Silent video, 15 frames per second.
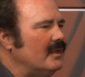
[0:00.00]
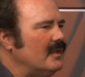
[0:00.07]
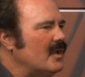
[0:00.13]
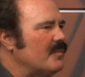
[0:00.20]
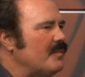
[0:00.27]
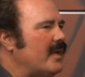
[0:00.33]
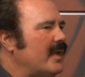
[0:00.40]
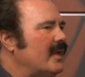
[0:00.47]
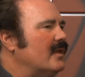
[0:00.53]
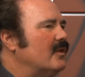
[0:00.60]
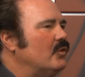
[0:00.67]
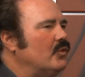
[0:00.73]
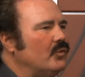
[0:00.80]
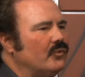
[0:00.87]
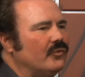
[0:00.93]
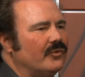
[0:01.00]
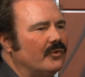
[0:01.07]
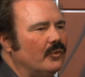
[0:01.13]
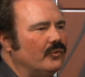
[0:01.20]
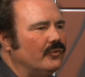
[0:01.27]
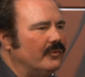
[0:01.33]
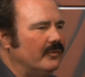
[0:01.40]
young man
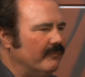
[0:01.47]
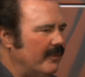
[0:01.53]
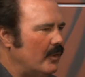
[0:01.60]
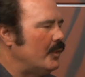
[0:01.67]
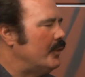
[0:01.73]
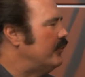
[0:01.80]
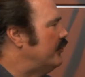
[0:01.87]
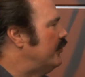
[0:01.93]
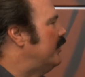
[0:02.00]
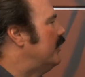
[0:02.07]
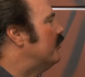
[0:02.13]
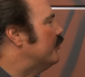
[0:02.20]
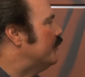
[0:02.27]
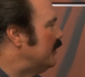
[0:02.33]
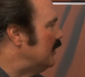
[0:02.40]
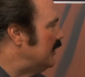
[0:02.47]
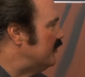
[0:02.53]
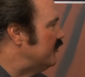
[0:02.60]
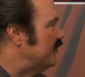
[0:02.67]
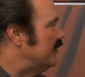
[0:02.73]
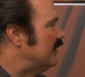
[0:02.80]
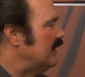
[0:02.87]
who's devoted to his
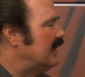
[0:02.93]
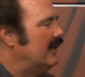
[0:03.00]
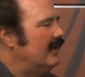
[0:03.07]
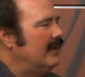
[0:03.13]
religion.